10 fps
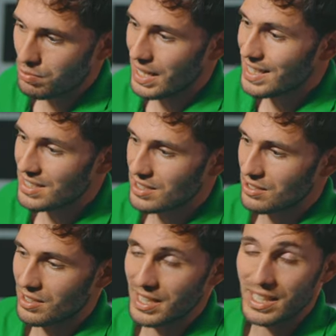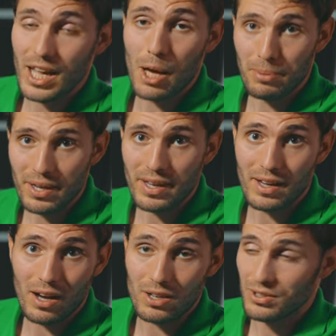will instantly
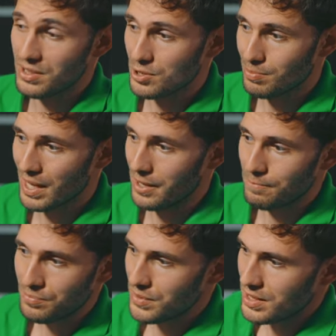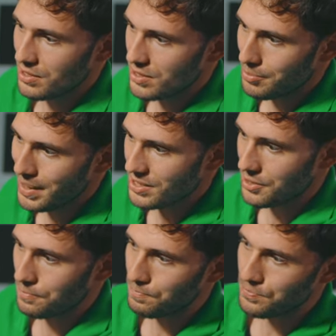appear on your display. So it's amazing.